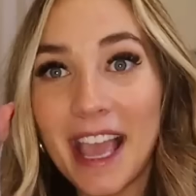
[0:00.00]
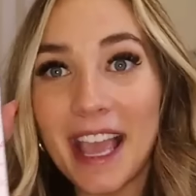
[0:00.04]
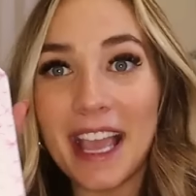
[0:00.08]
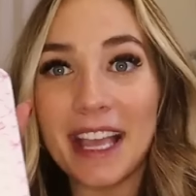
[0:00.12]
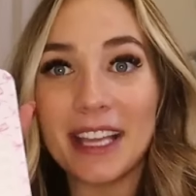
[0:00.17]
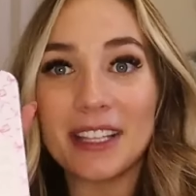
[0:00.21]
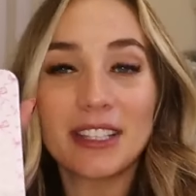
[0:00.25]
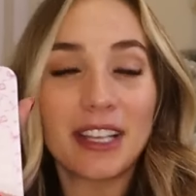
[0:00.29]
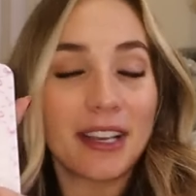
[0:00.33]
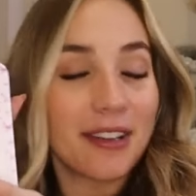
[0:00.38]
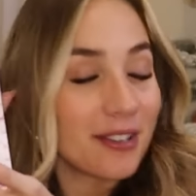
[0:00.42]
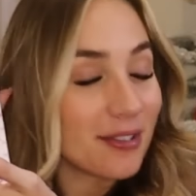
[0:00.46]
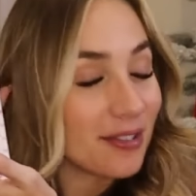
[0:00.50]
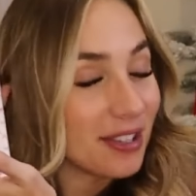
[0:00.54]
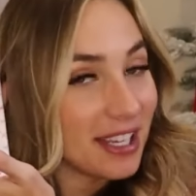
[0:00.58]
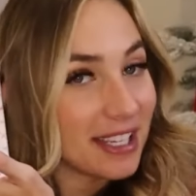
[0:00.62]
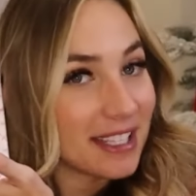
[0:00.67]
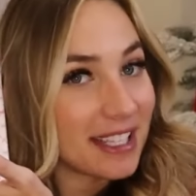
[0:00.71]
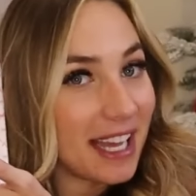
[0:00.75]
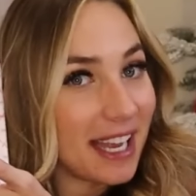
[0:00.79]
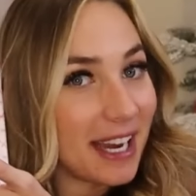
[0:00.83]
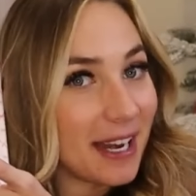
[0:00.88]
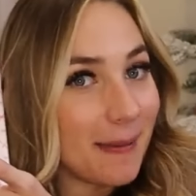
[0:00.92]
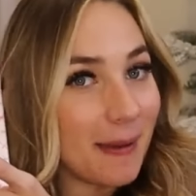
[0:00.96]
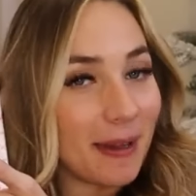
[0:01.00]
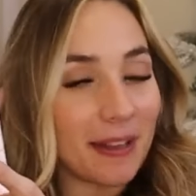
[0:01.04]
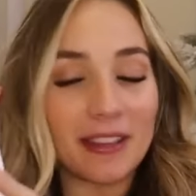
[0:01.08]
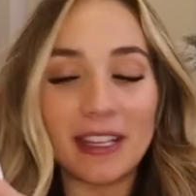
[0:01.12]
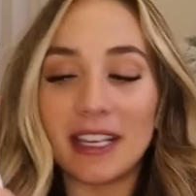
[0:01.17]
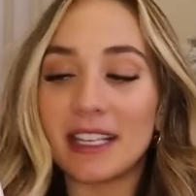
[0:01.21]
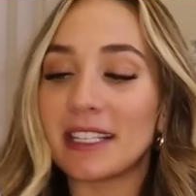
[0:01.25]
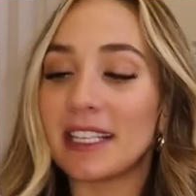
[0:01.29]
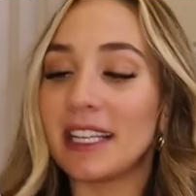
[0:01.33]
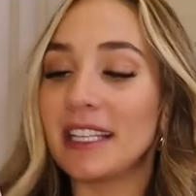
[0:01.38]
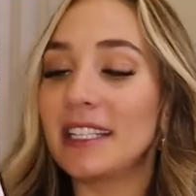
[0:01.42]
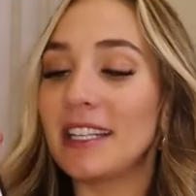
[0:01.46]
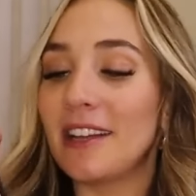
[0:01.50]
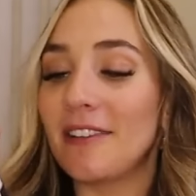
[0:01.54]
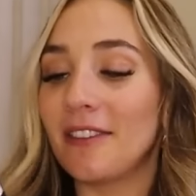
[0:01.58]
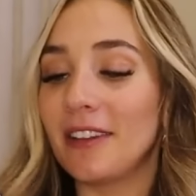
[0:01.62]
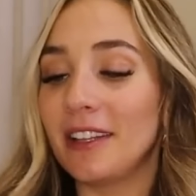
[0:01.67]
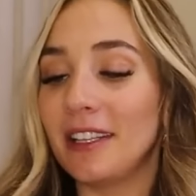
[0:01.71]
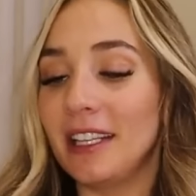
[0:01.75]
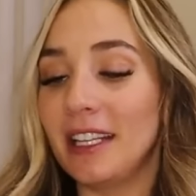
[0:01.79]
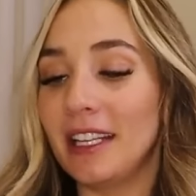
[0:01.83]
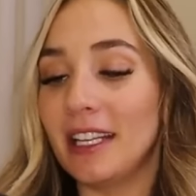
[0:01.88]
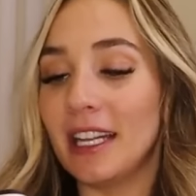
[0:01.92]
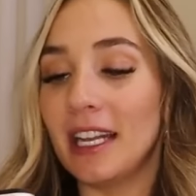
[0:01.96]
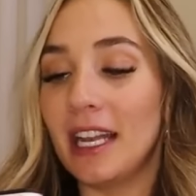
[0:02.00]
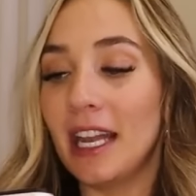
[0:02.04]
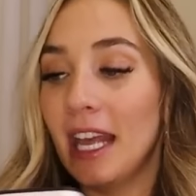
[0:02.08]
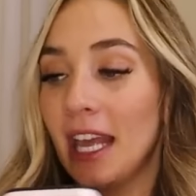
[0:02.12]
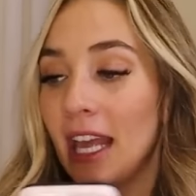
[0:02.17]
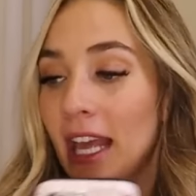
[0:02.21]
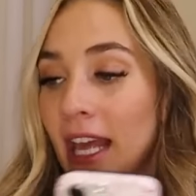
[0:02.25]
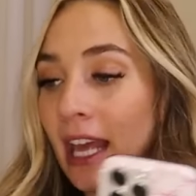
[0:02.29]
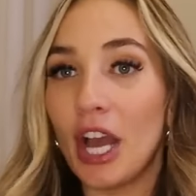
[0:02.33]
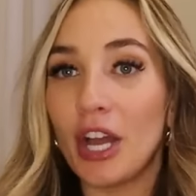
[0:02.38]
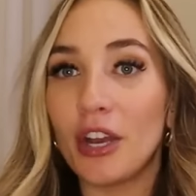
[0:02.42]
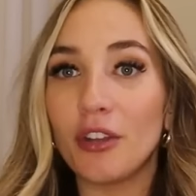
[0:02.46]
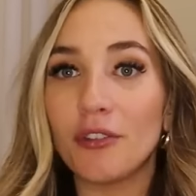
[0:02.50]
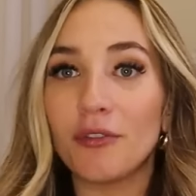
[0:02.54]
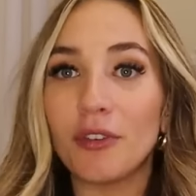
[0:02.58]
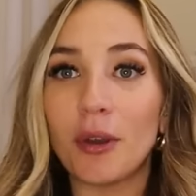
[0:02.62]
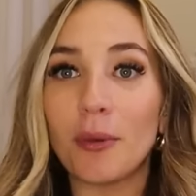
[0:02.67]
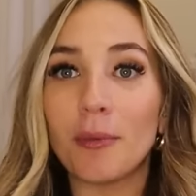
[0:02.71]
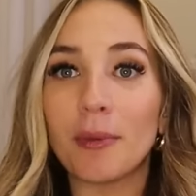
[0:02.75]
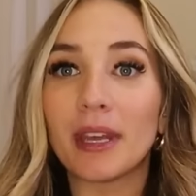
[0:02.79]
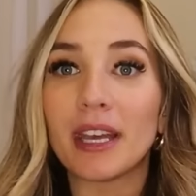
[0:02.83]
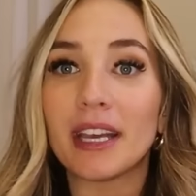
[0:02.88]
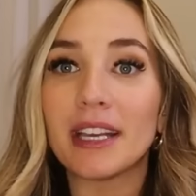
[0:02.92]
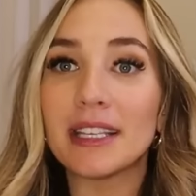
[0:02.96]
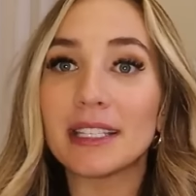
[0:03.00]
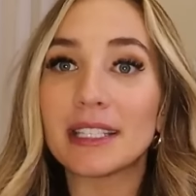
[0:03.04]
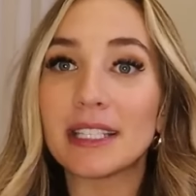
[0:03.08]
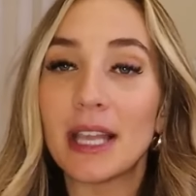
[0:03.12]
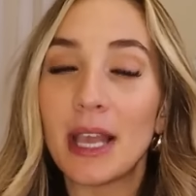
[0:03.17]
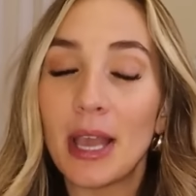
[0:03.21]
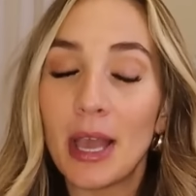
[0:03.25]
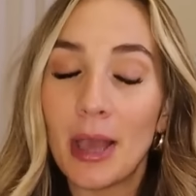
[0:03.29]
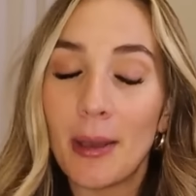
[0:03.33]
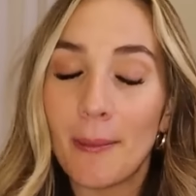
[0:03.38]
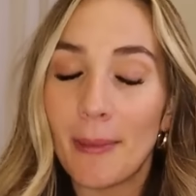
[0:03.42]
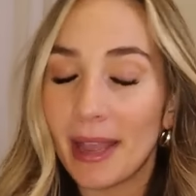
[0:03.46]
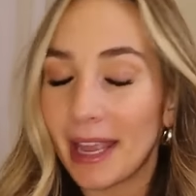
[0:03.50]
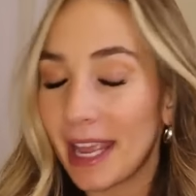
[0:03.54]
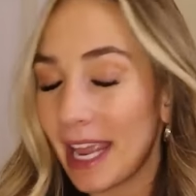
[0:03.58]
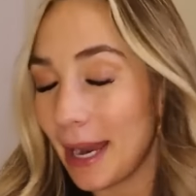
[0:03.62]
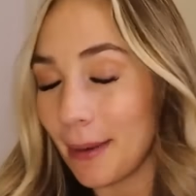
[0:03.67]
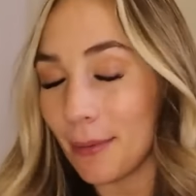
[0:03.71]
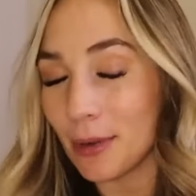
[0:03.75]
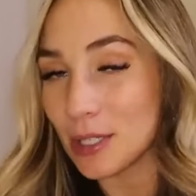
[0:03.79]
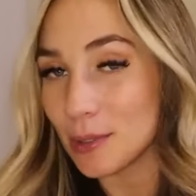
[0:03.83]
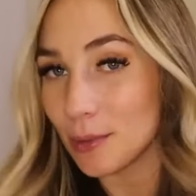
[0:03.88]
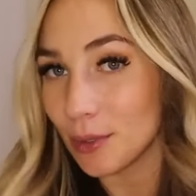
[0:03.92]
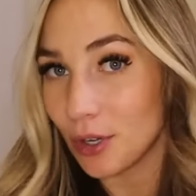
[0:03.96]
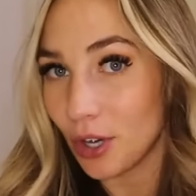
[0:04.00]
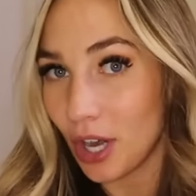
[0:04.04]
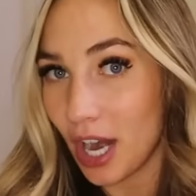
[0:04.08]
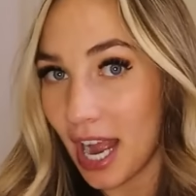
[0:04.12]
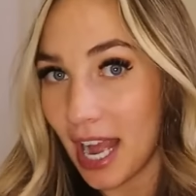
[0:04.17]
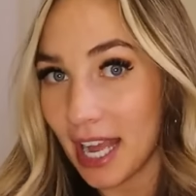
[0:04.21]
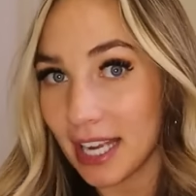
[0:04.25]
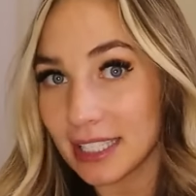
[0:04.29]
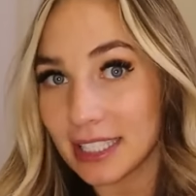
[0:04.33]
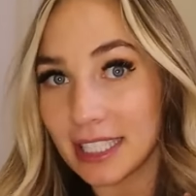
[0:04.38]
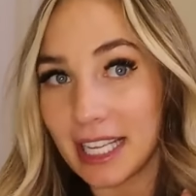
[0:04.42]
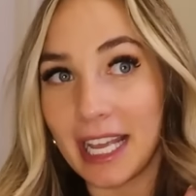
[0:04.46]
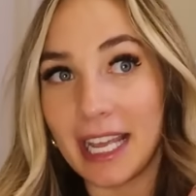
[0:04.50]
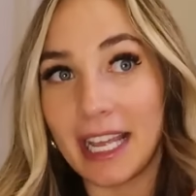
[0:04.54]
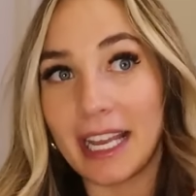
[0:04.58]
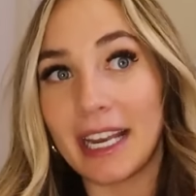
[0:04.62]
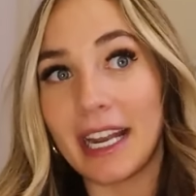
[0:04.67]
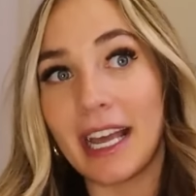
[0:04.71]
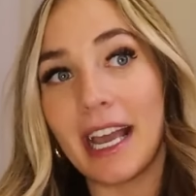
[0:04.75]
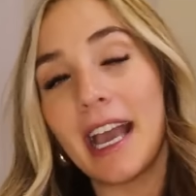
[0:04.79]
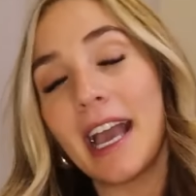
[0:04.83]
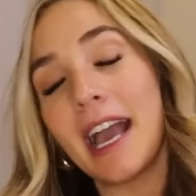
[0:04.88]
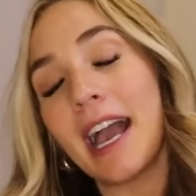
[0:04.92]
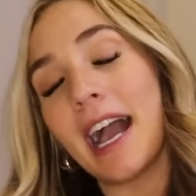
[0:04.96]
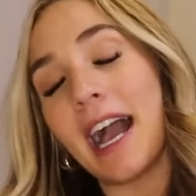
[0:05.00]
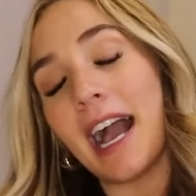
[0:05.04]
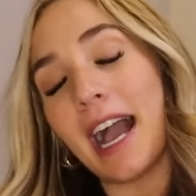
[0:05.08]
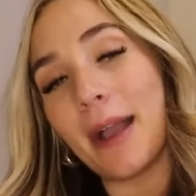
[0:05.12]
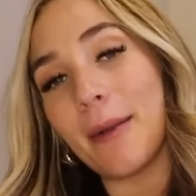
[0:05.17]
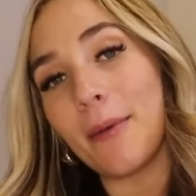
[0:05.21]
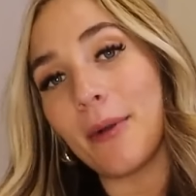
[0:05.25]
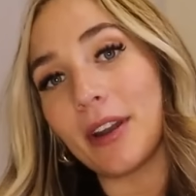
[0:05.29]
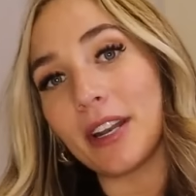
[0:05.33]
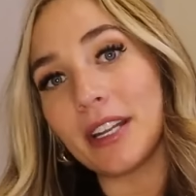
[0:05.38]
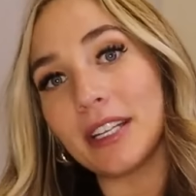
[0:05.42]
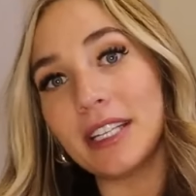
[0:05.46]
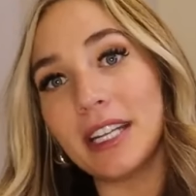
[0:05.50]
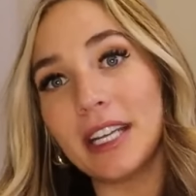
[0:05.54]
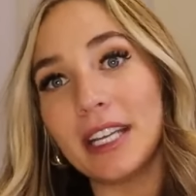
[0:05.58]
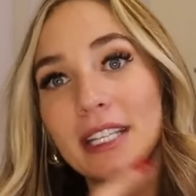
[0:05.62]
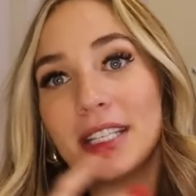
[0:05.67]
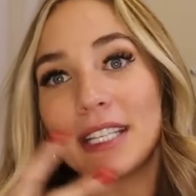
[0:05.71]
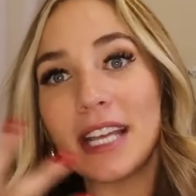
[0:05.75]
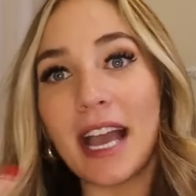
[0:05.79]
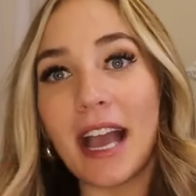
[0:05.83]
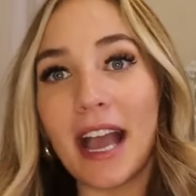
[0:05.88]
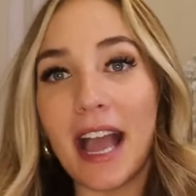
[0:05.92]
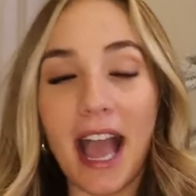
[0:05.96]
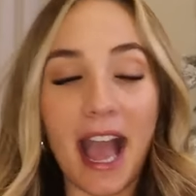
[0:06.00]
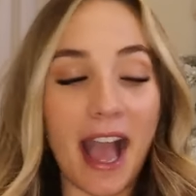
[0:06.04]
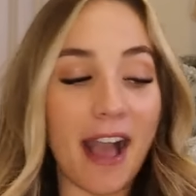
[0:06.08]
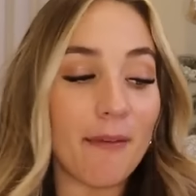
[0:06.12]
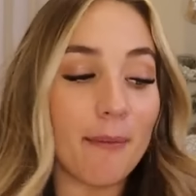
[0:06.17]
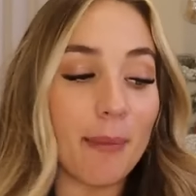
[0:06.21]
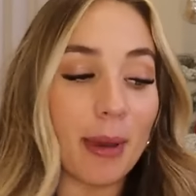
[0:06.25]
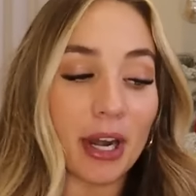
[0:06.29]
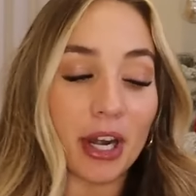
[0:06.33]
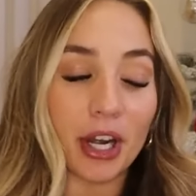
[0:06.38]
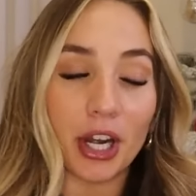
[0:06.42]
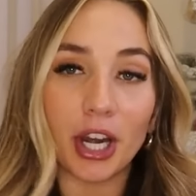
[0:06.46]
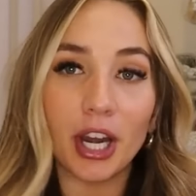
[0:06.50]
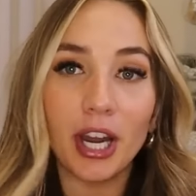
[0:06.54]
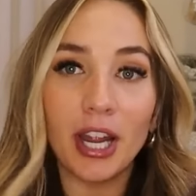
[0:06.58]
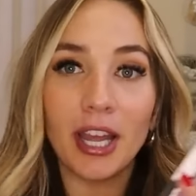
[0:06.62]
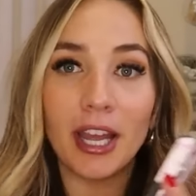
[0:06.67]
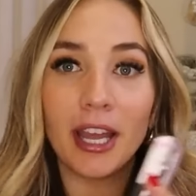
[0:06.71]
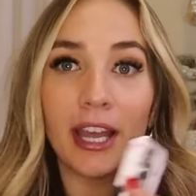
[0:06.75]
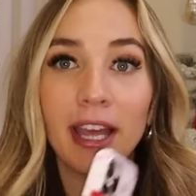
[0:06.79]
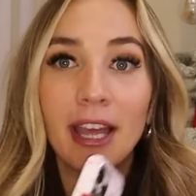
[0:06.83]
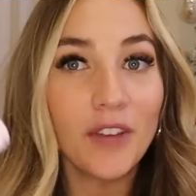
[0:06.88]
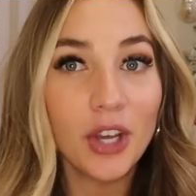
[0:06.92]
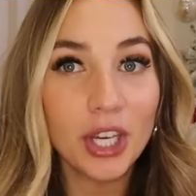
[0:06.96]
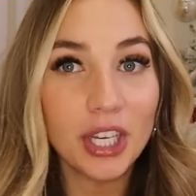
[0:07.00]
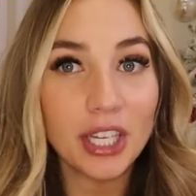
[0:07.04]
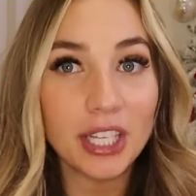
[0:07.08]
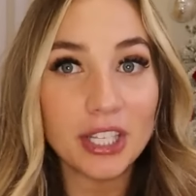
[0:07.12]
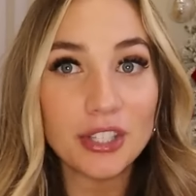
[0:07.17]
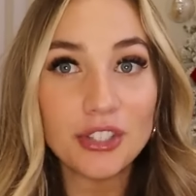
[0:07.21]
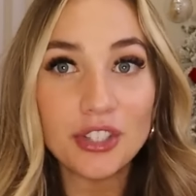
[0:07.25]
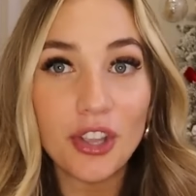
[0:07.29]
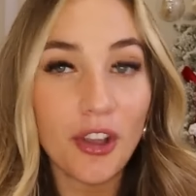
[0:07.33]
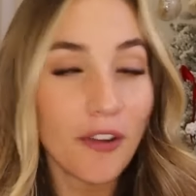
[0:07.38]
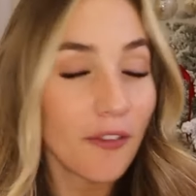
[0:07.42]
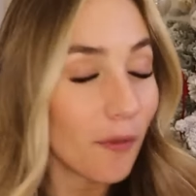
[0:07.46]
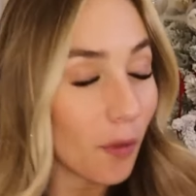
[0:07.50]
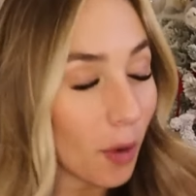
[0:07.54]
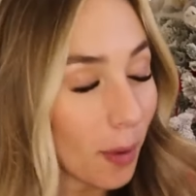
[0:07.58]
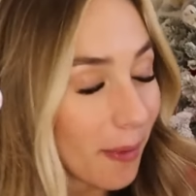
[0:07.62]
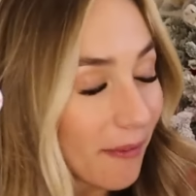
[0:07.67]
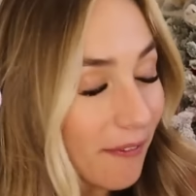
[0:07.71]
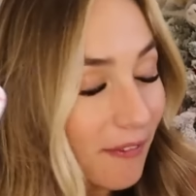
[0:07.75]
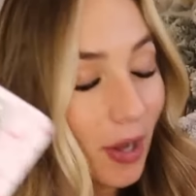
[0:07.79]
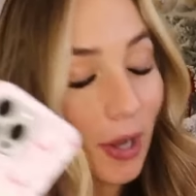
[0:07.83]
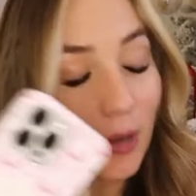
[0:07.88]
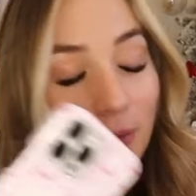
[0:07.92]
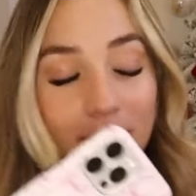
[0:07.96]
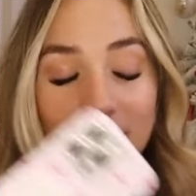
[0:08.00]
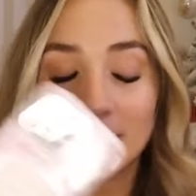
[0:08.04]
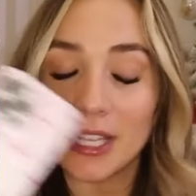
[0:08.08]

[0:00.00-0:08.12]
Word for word: And I was really excited about this. I definitely needed a new phone because my cameras were cracked and I wanted it to have better footage for my phone.